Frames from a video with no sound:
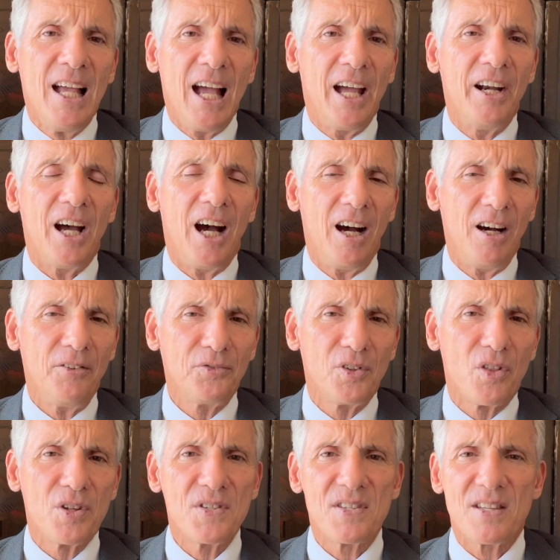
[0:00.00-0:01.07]
And after
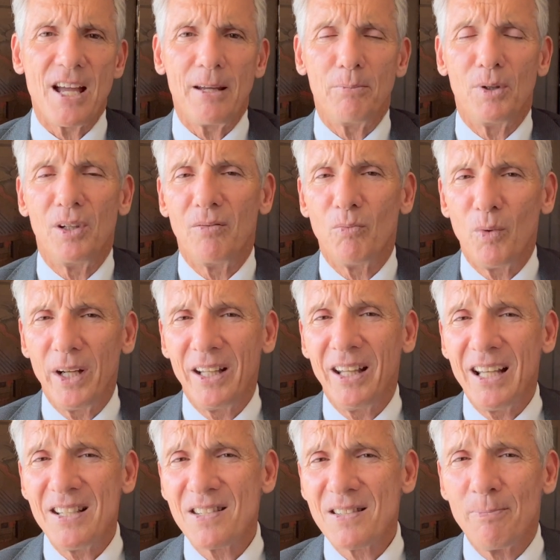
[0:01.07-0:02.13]
the statement, when
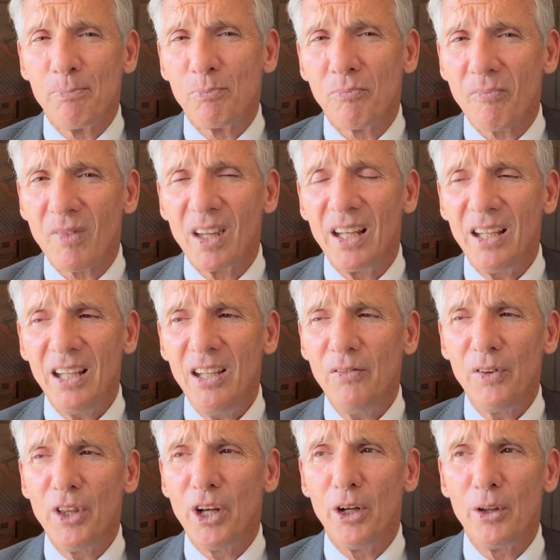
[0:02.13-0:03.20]
there's,
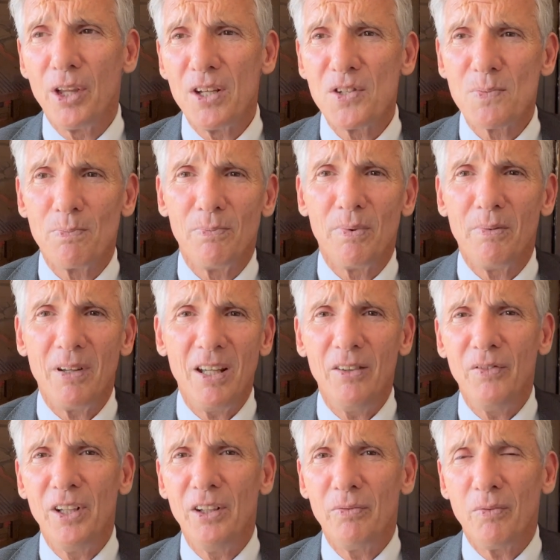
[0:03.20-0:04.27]
even though there's,
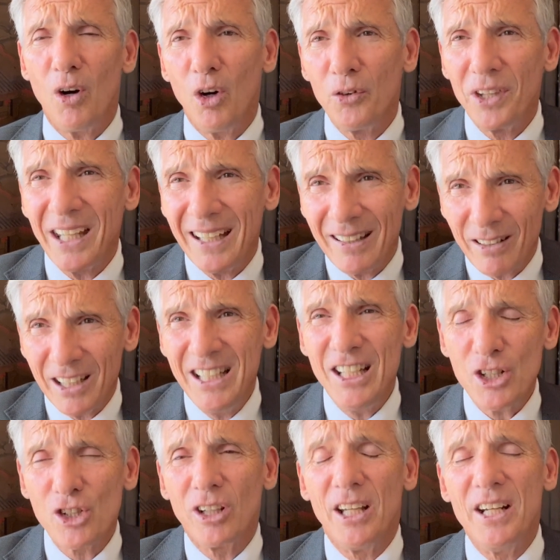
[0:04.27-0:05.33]
even if on the
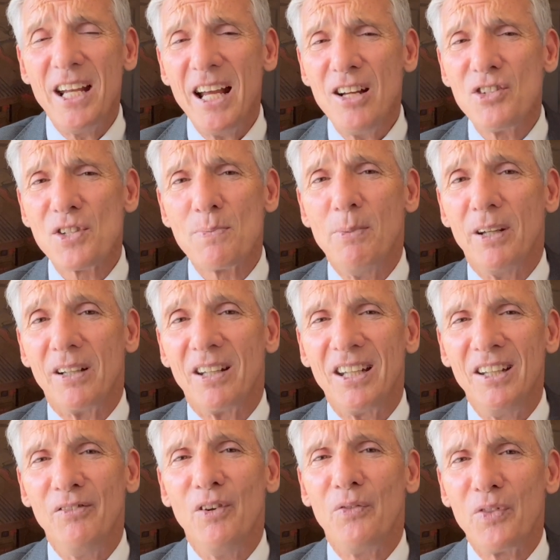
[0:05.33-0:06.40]
initial announcement,
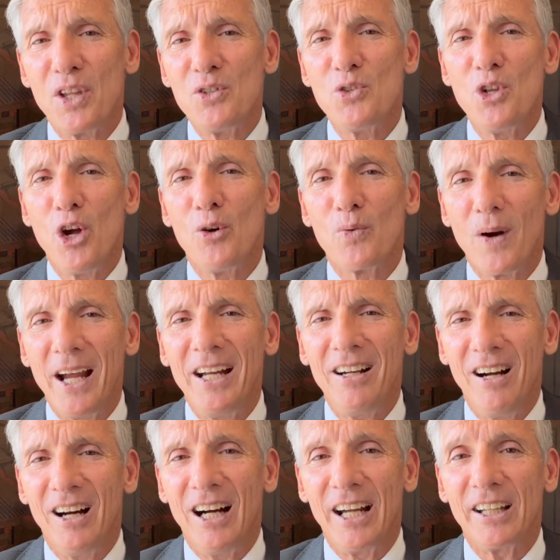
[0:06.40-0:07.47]
even if there's no rate
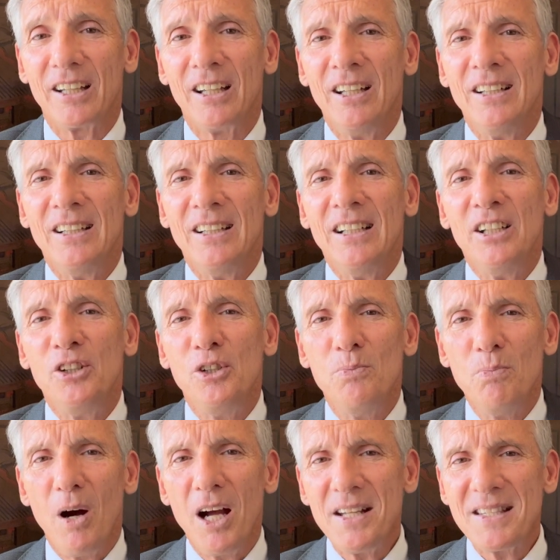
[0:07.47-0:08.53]
hike, you
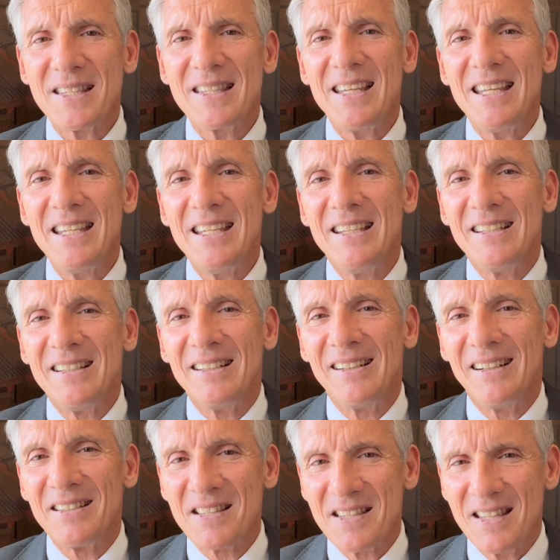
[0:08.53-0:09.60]
might see
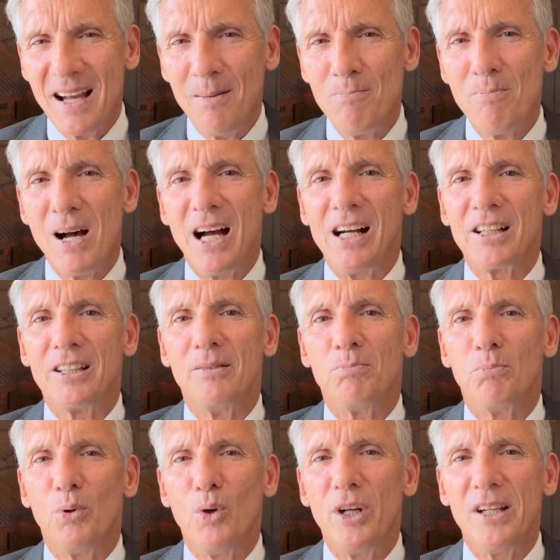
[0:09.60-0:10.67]
some
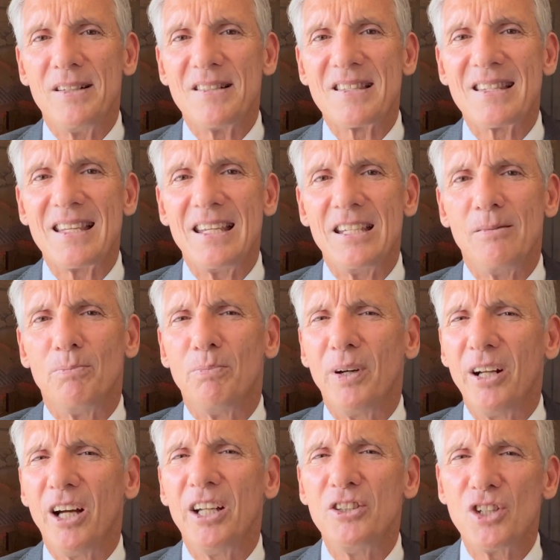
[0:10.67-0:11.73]
market buoyancy,
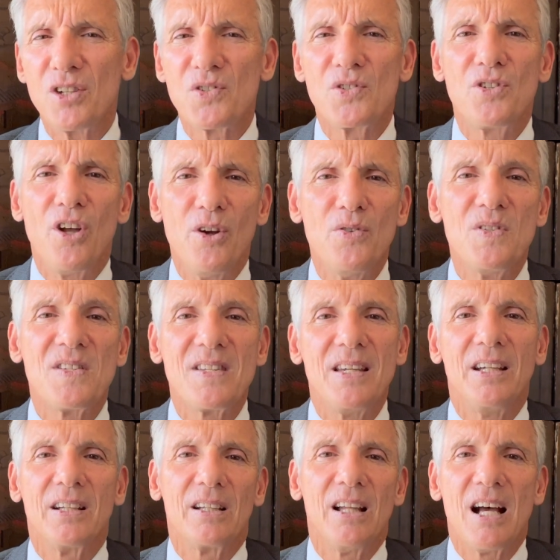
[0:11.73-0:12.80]
but I just don't
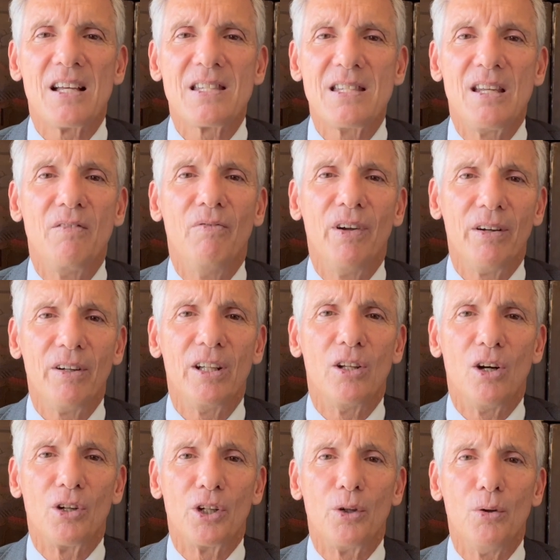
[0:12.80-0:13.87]
see it lasting very
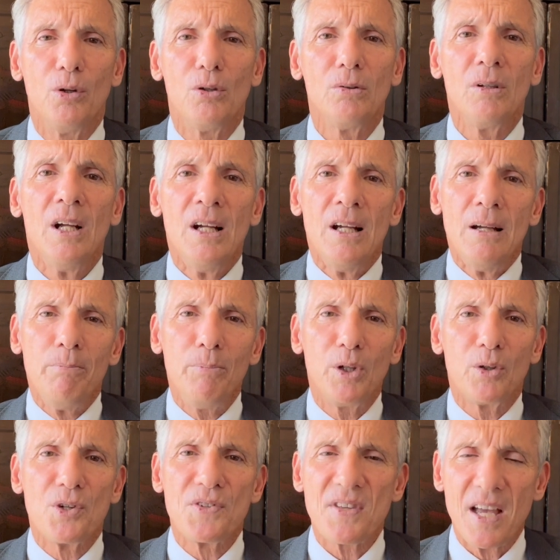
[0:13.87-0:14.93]
long at all,
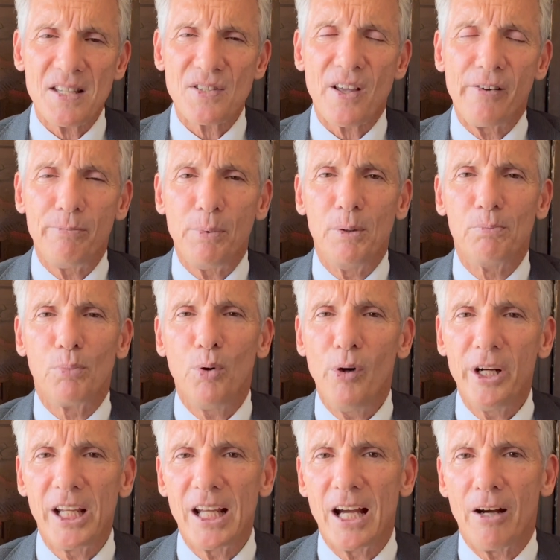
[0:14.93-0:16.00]
because as I've been
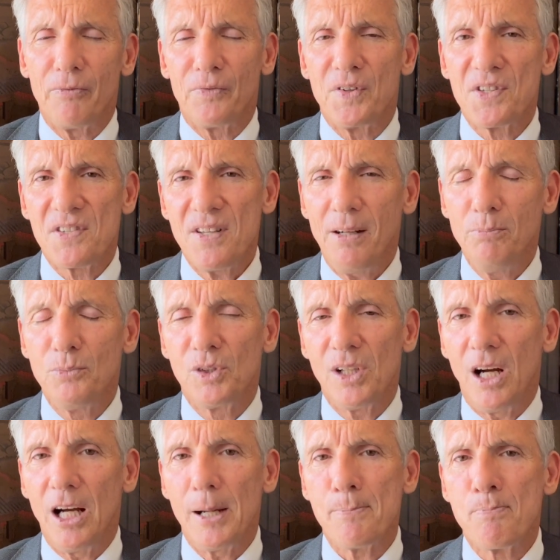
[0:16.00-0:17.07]
pointing out for some
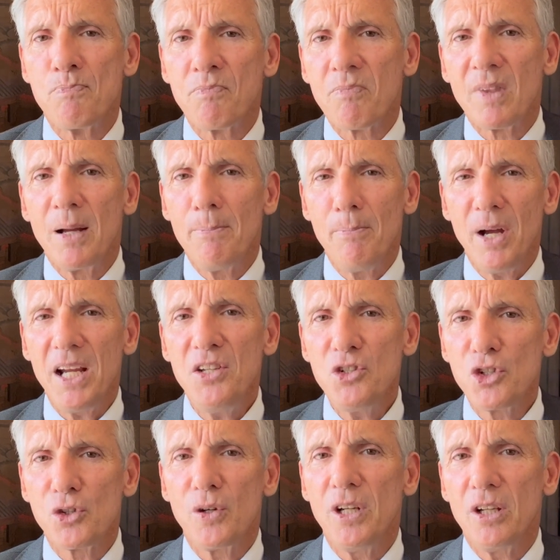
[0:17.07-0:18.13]
time, Main
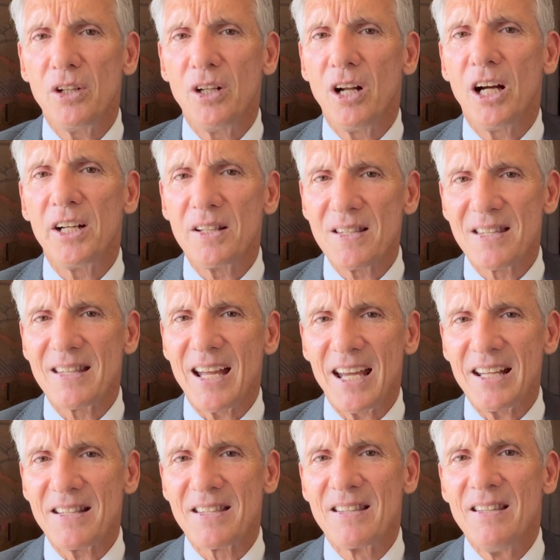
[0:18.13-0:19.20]
Street United
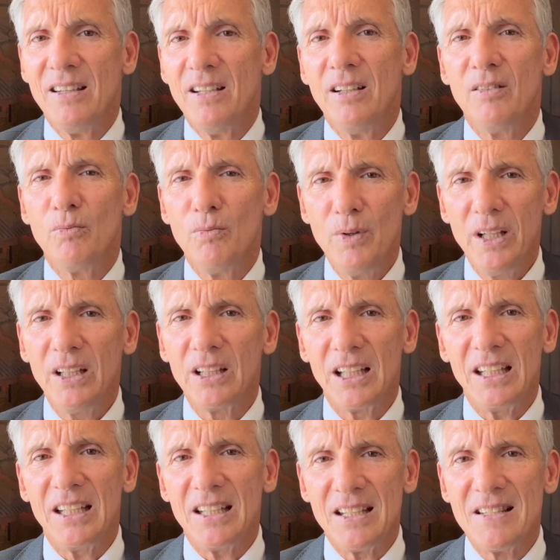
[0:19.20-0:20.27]
States
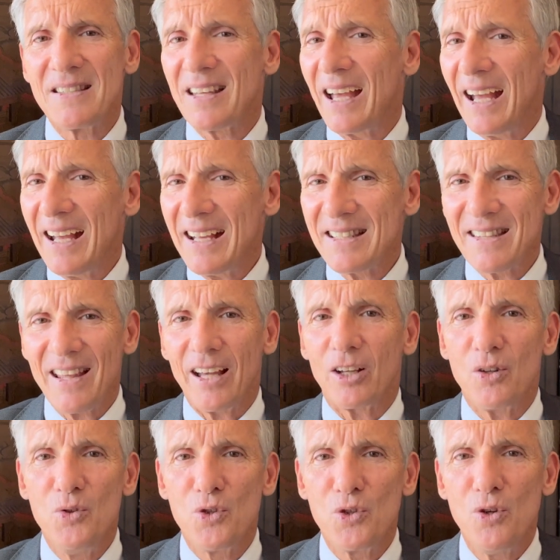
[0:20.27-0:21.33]
really is, as that
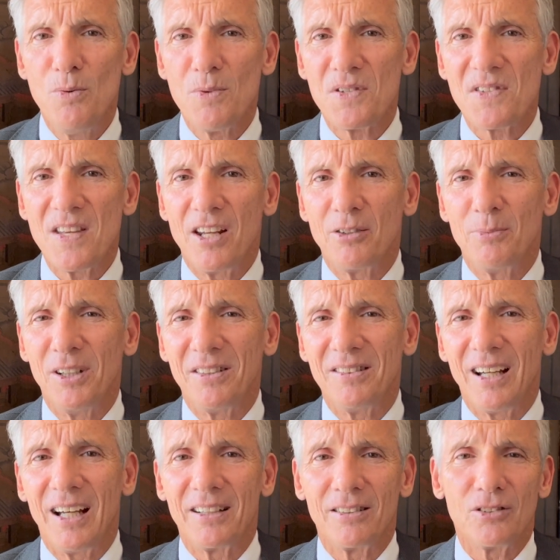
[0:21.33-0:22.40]
consumer sentiment
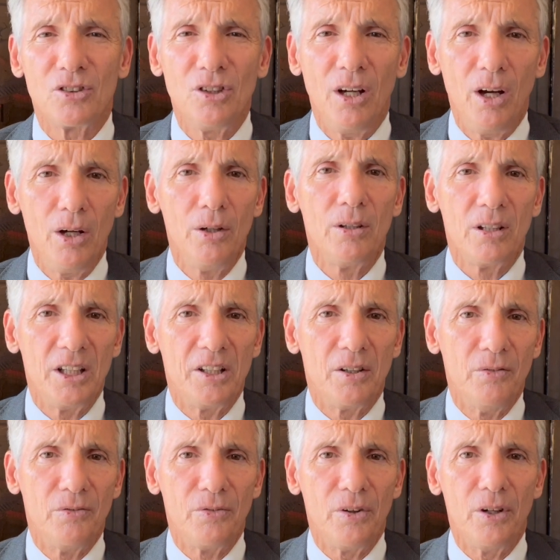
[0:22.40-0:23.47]
data totally
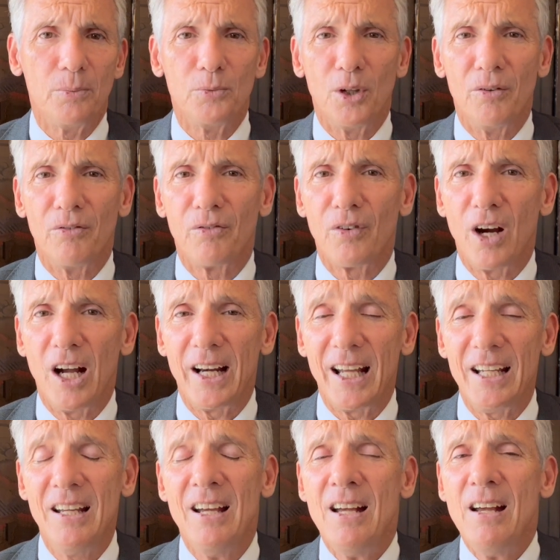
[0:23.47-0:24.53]
confirmed on
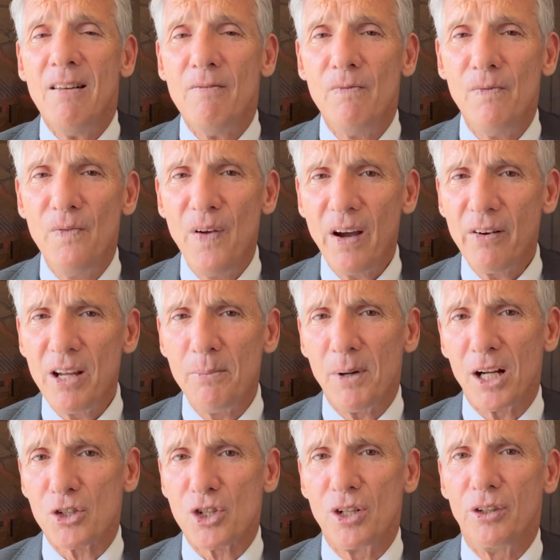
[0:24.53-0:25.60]
Friday, very
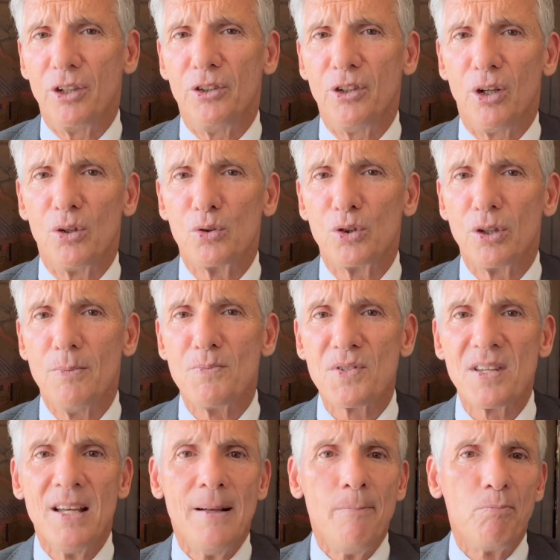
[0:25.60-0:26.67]
much in the
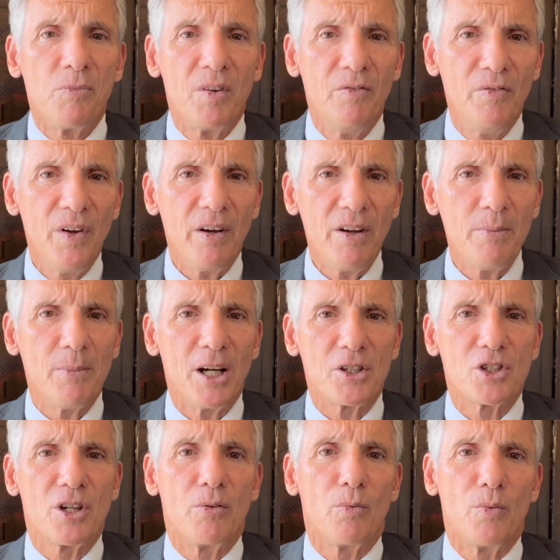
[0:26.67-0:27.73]
doldrums, very
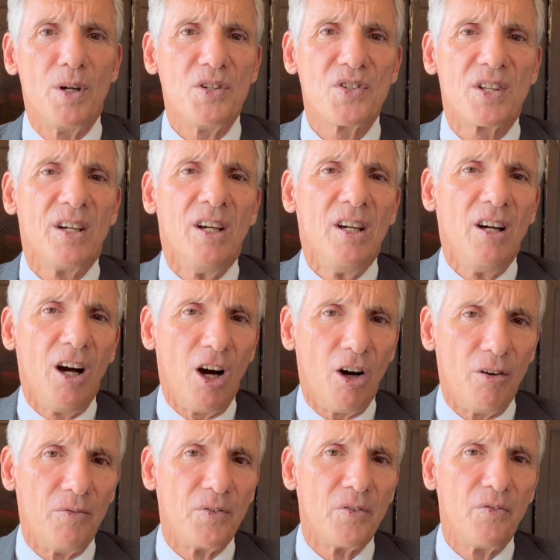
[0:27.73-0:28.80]
much at risk
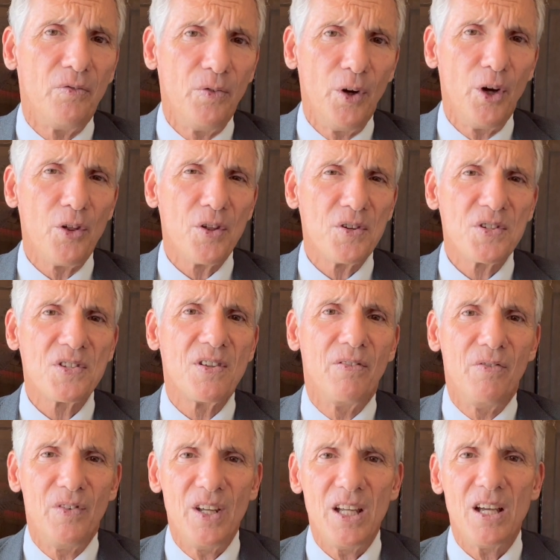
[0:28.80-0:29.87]
of further
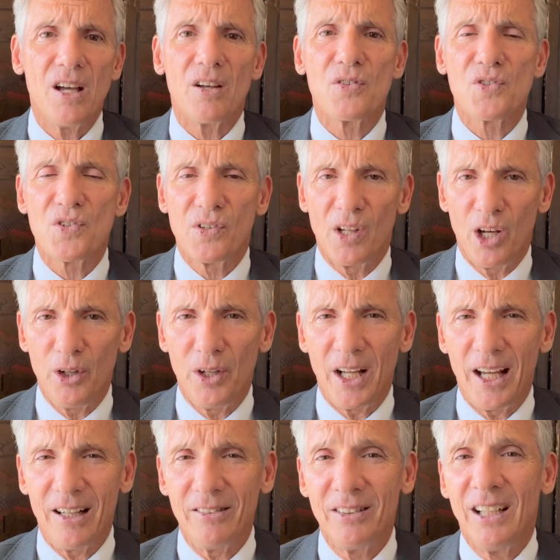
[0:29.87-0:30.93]
severe
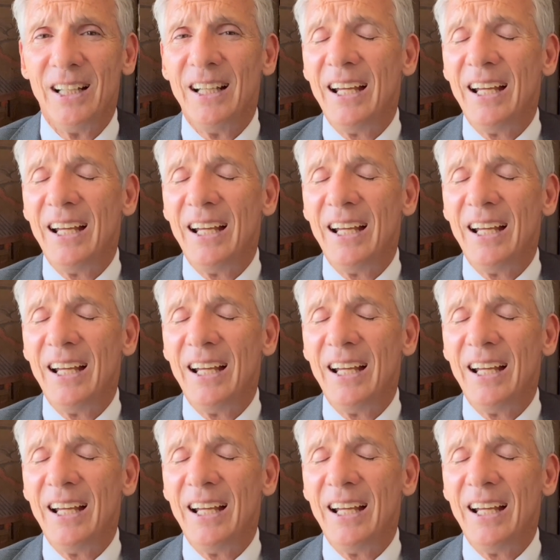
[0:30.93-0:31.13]
slowdown.